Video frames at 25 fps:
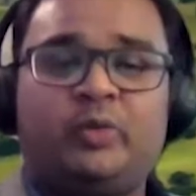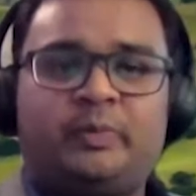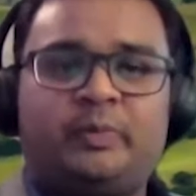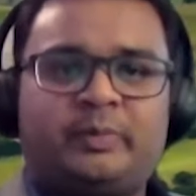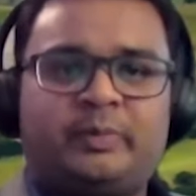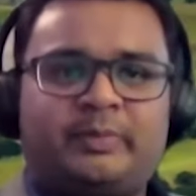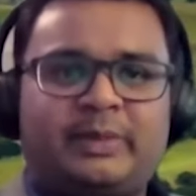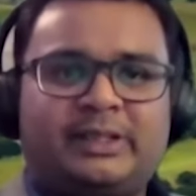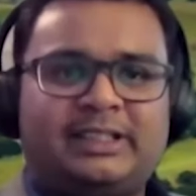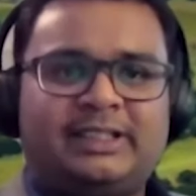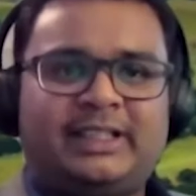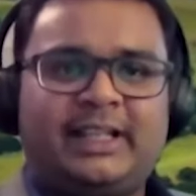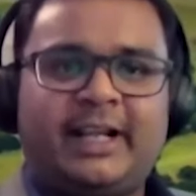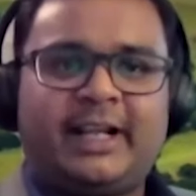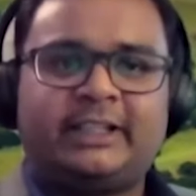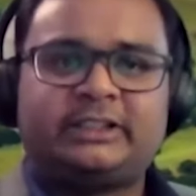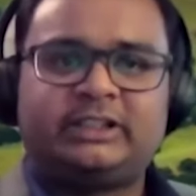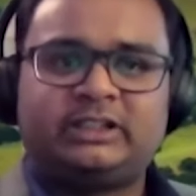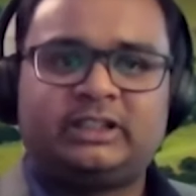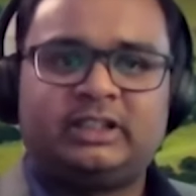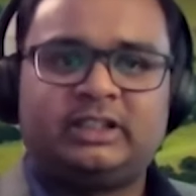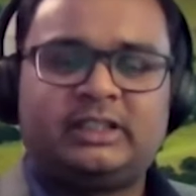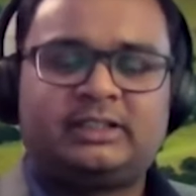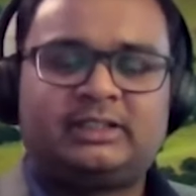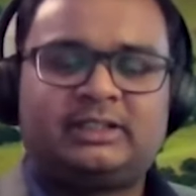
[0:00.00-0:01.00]

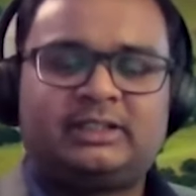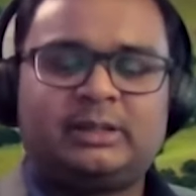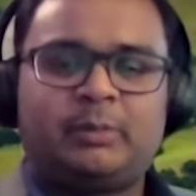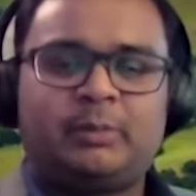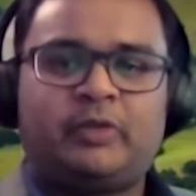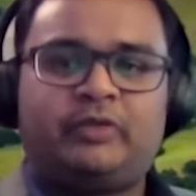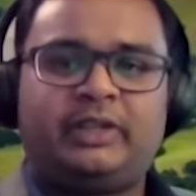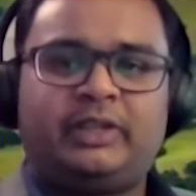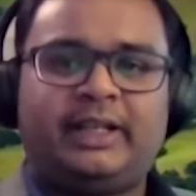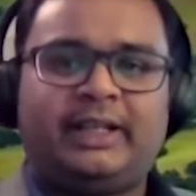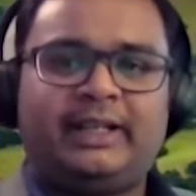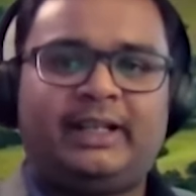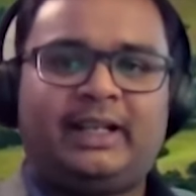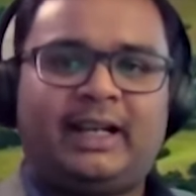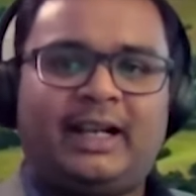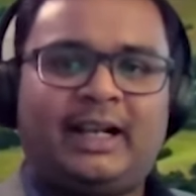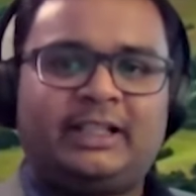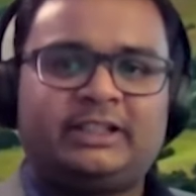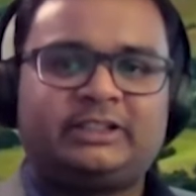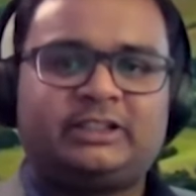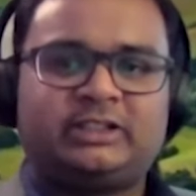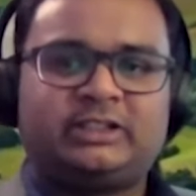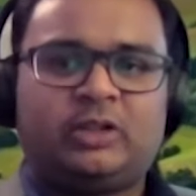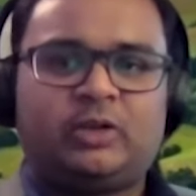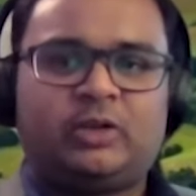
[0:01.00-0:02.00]
presentation at some of the
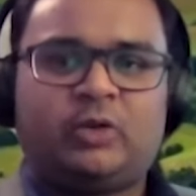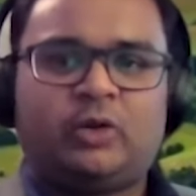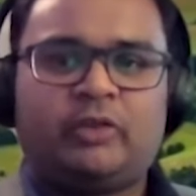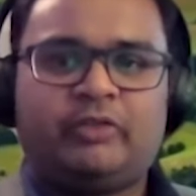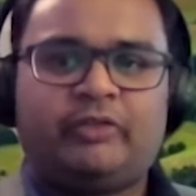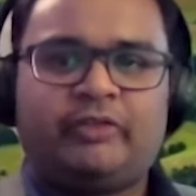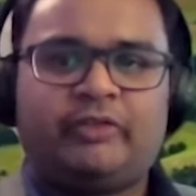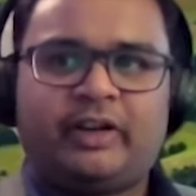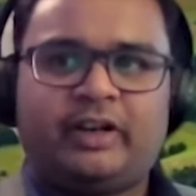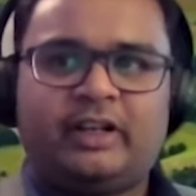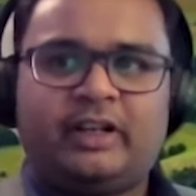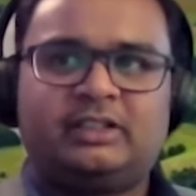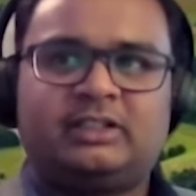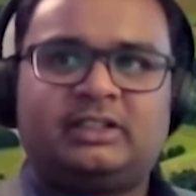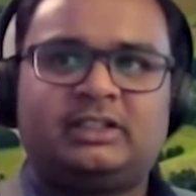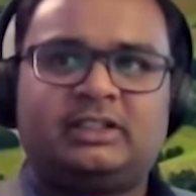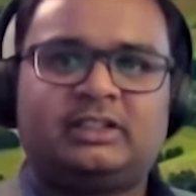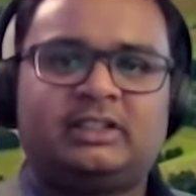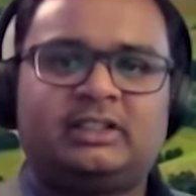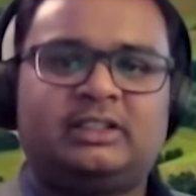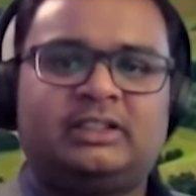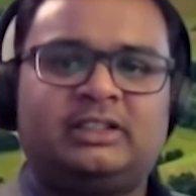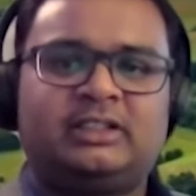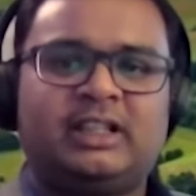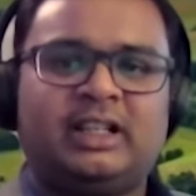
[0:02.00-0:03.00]
international
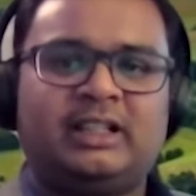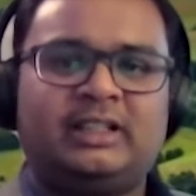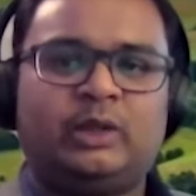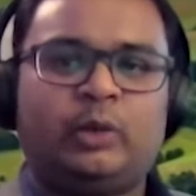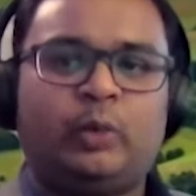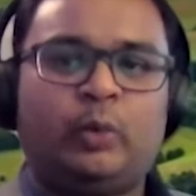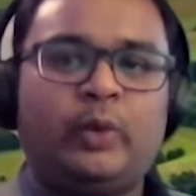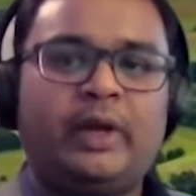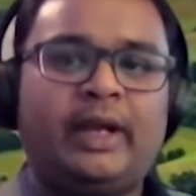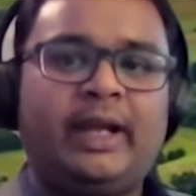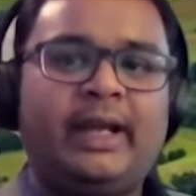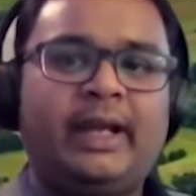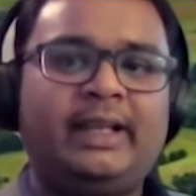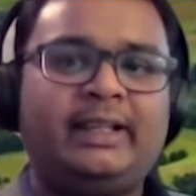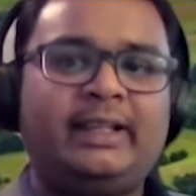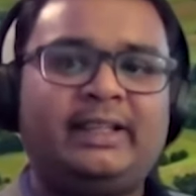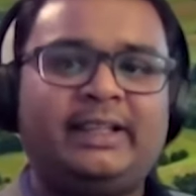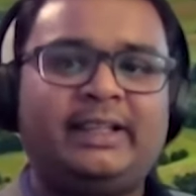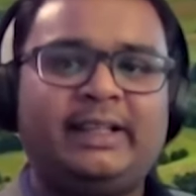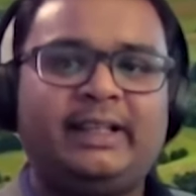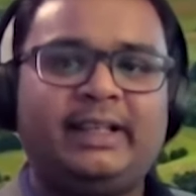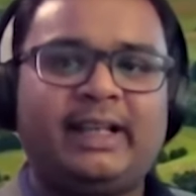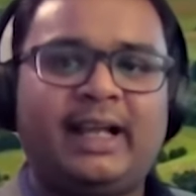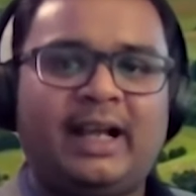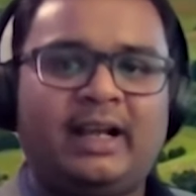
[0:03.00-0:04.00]
conferences, and the way
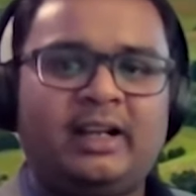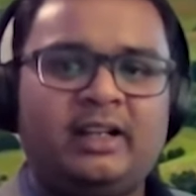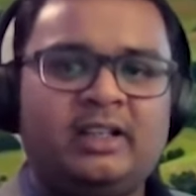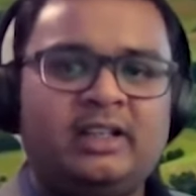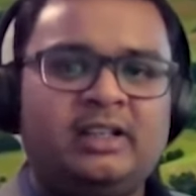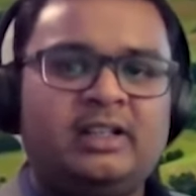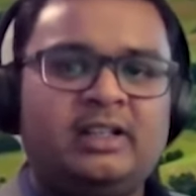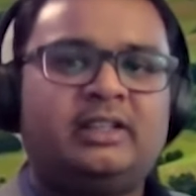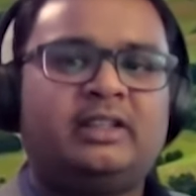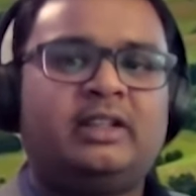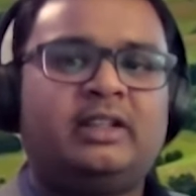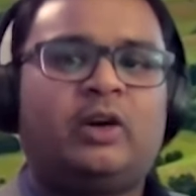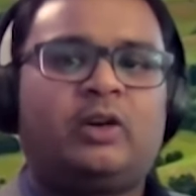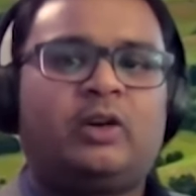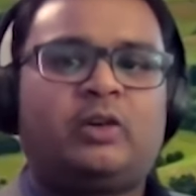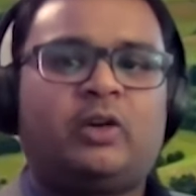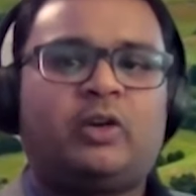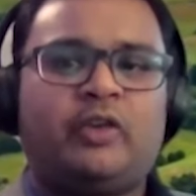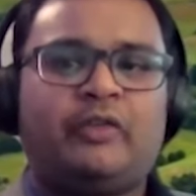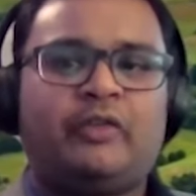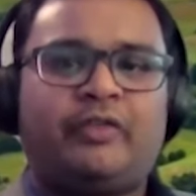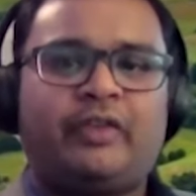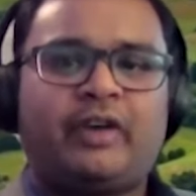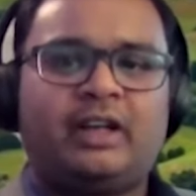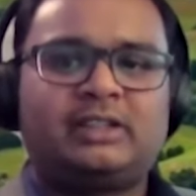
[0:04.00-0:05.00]
the
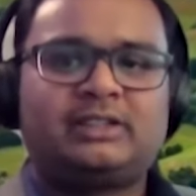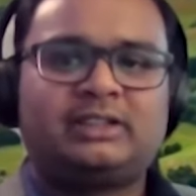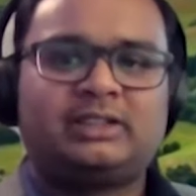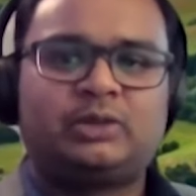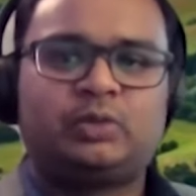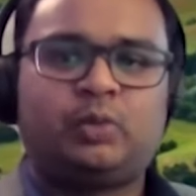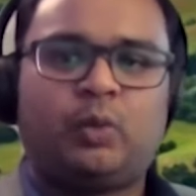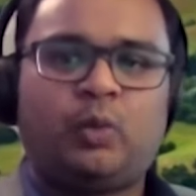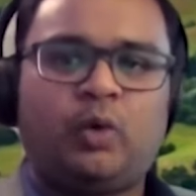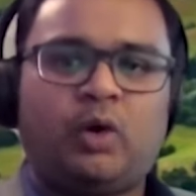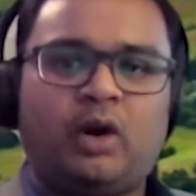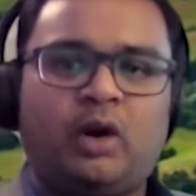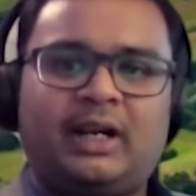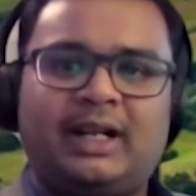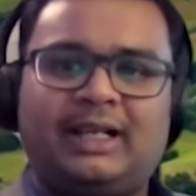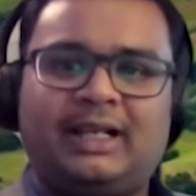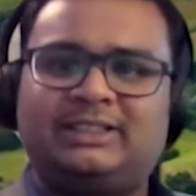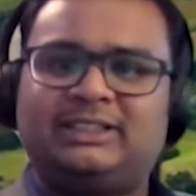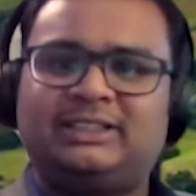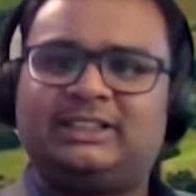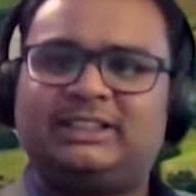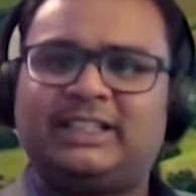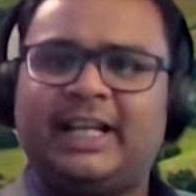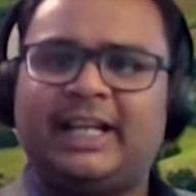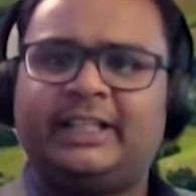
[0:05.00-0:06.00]
conferences work
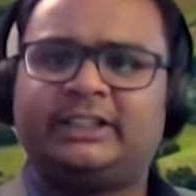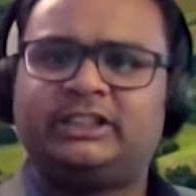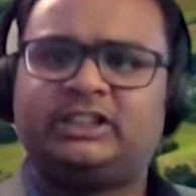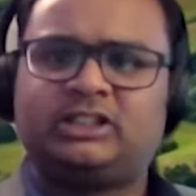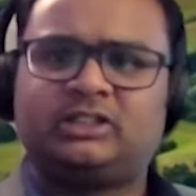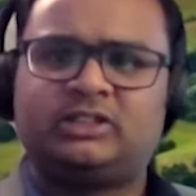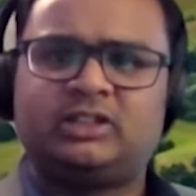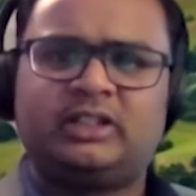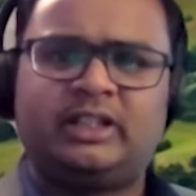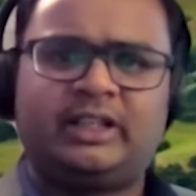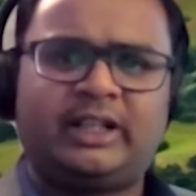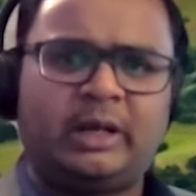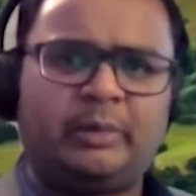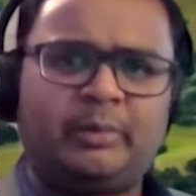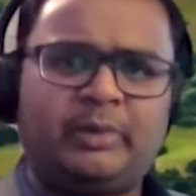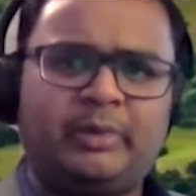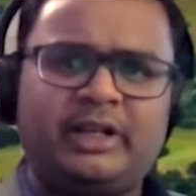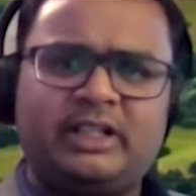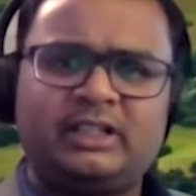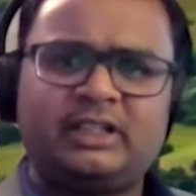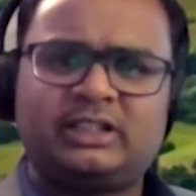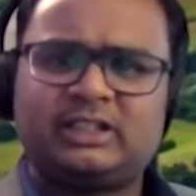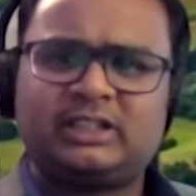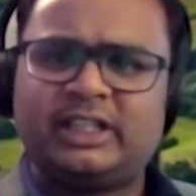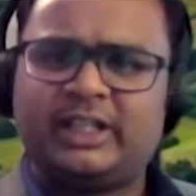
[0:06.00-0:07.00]
has changed
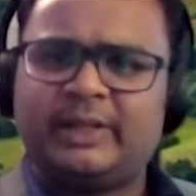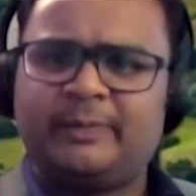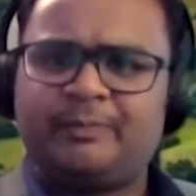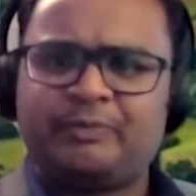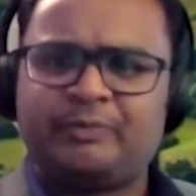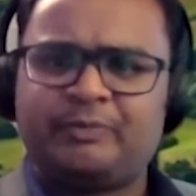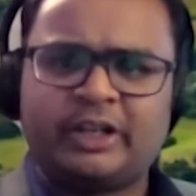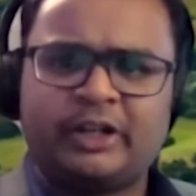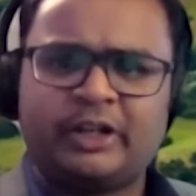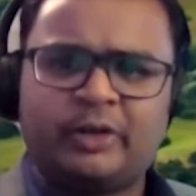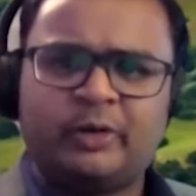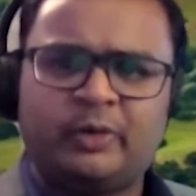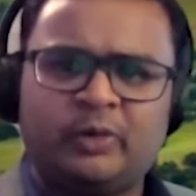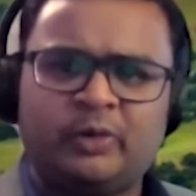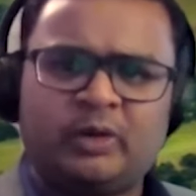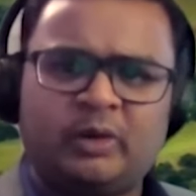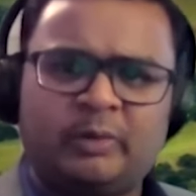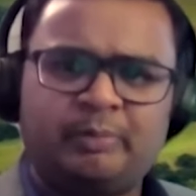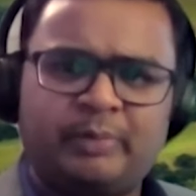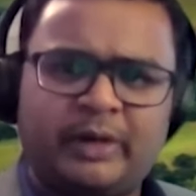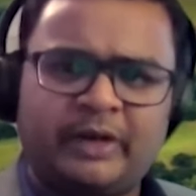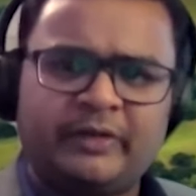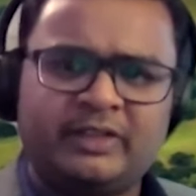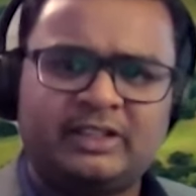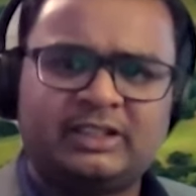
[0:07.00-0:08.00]
tremendously.
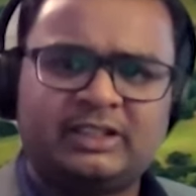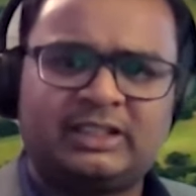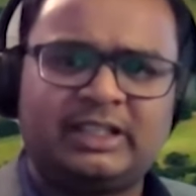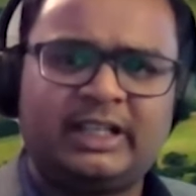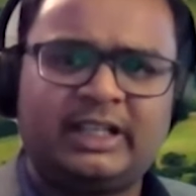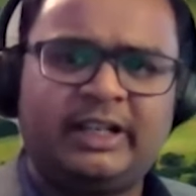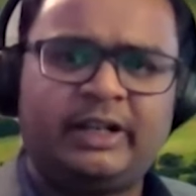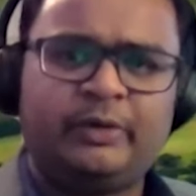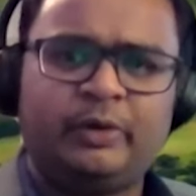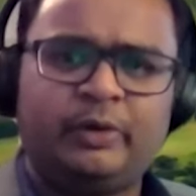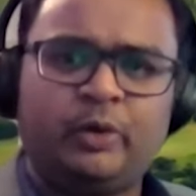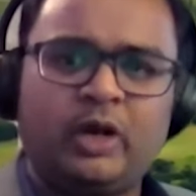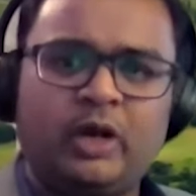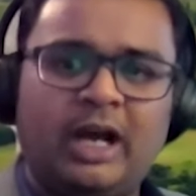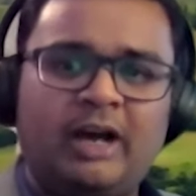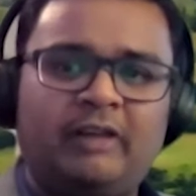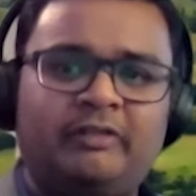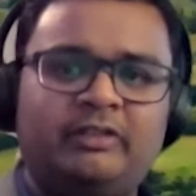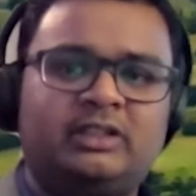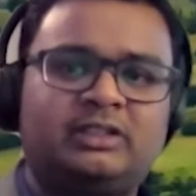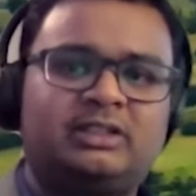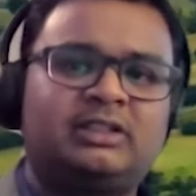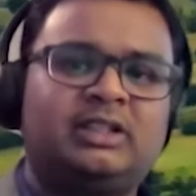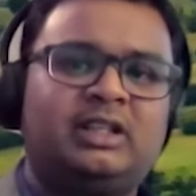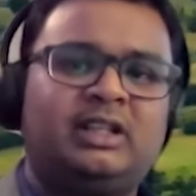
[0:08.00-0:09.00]
Previously you have
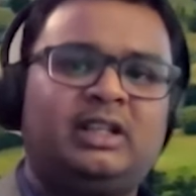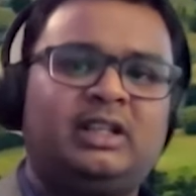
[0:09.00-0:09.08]
this,